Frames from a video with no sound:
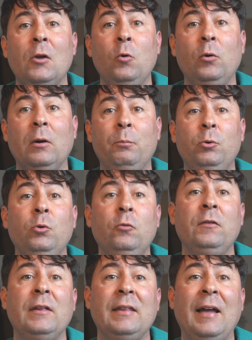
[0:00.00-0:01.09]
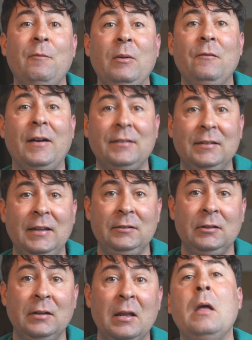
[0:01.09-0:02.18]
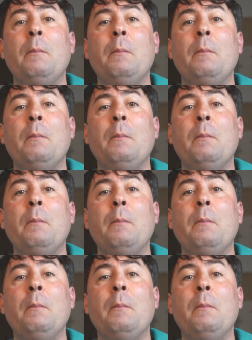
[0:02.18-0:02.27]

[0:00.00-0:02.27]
who can prove that they have been vaccinated,